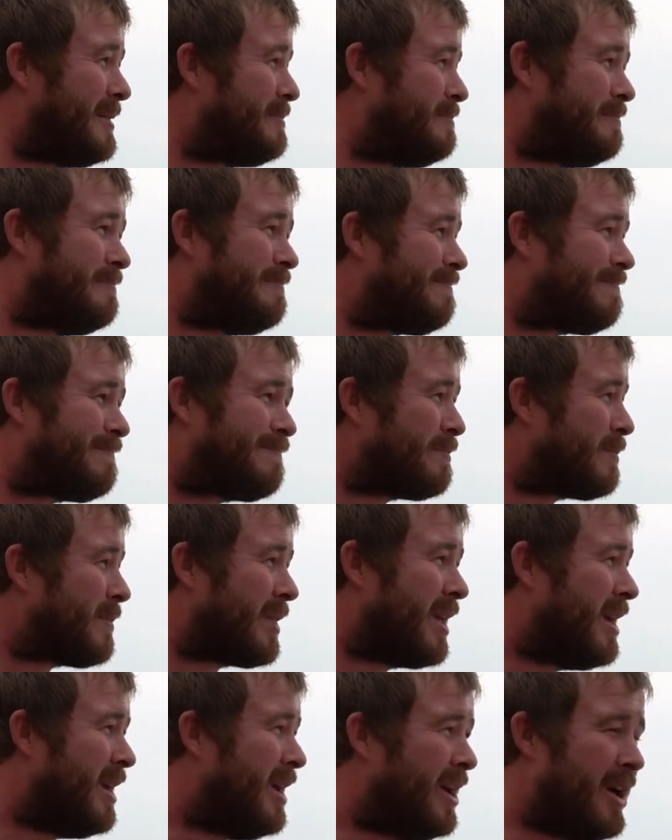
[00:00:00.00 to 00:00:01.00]

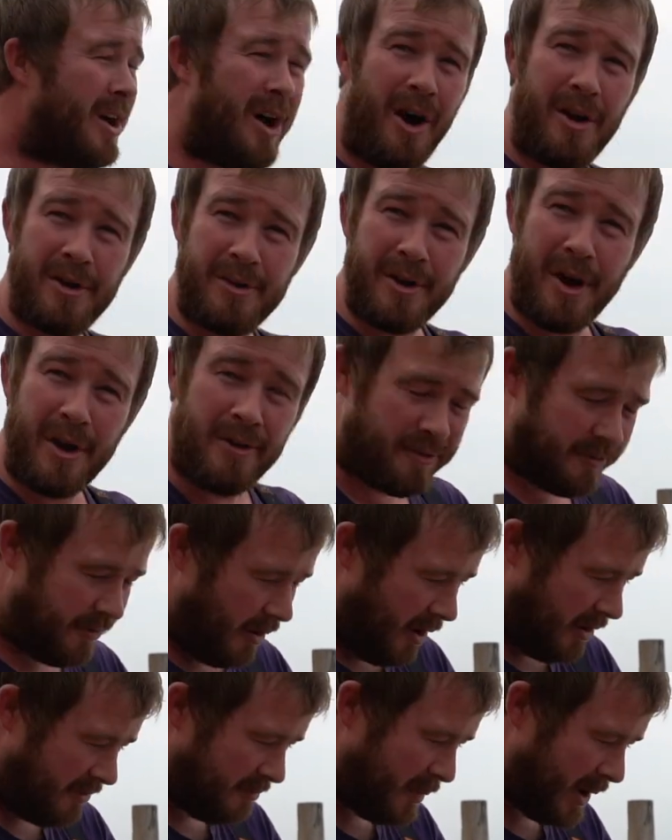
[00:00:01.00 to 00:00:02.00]
I don't know,
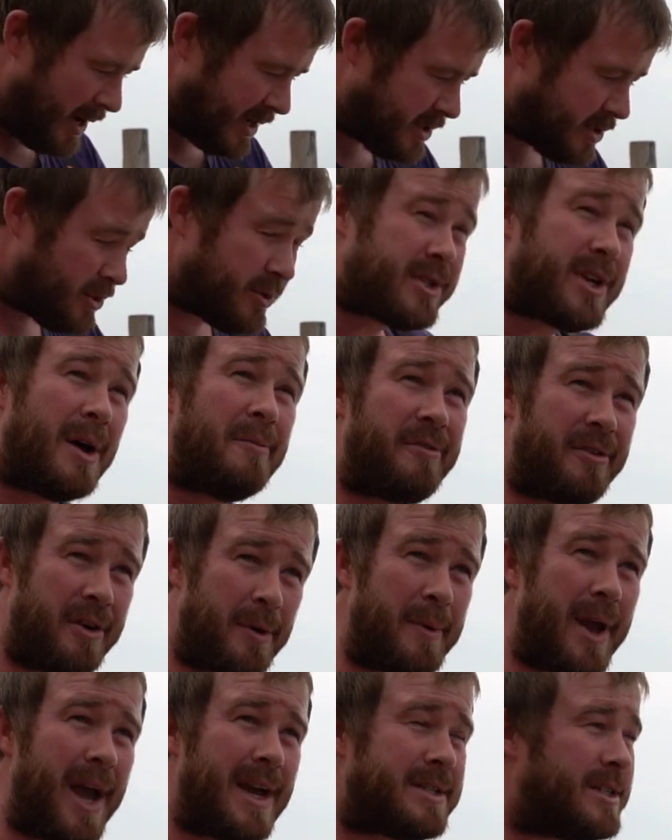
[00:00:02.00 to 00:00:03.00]
5 minutes or something,
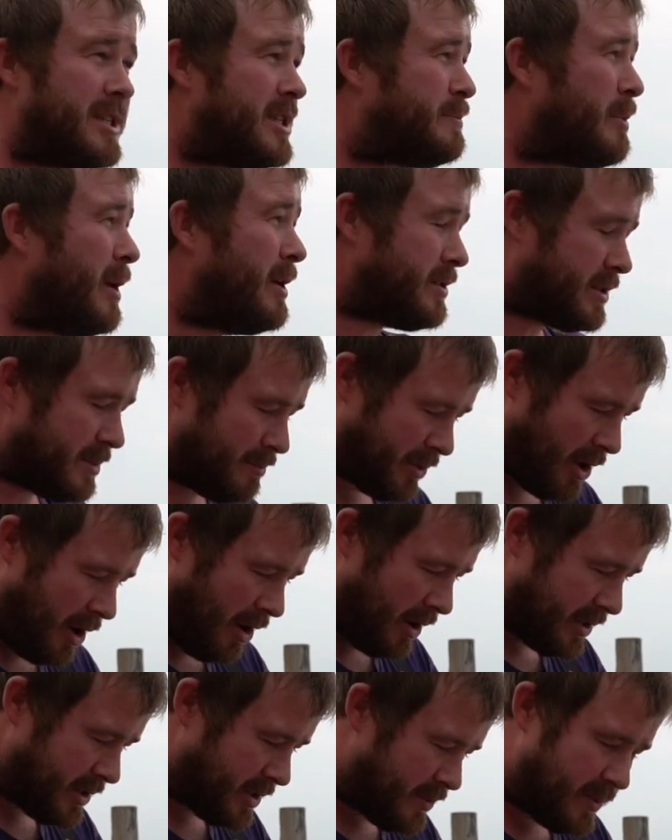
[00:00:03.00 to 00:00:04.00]
and we actually spoke to some
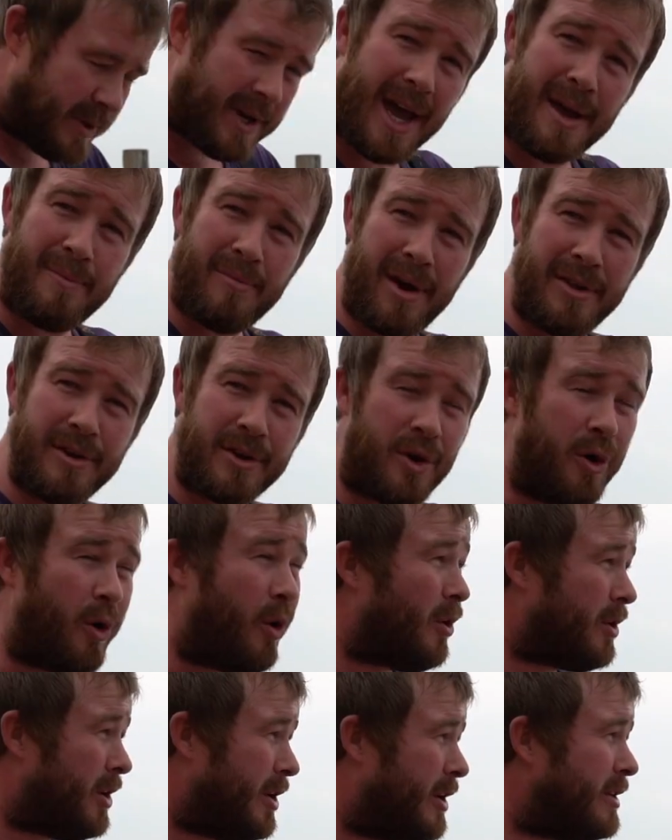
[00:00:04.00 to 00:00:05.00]
guys as we came around the
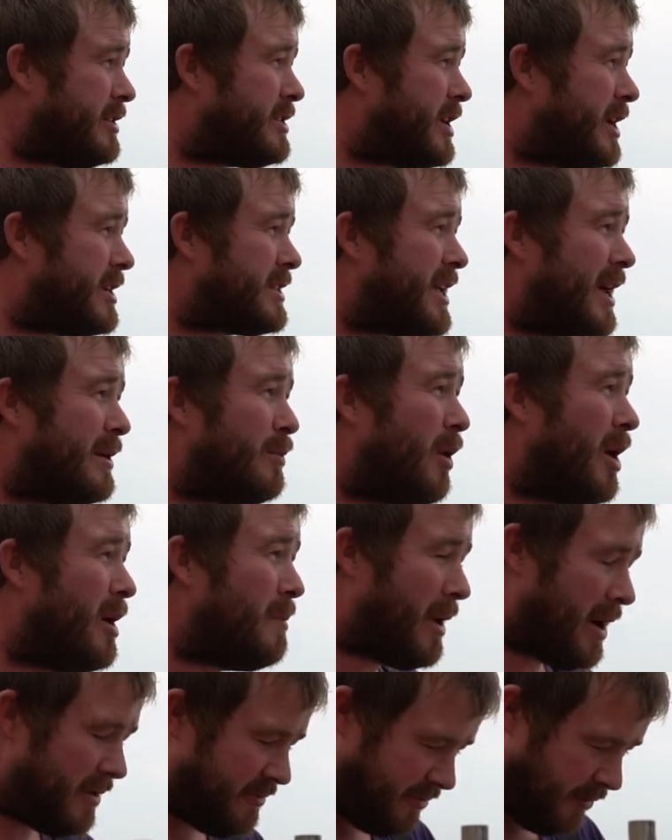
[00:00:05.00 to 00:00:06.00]
corner who'd just had one
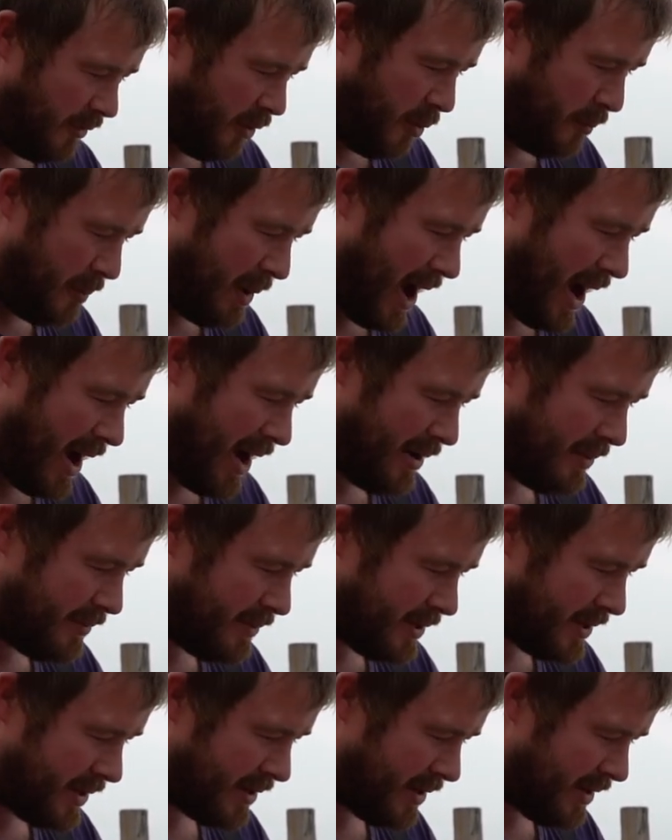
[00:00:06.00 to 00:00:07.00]
about £4.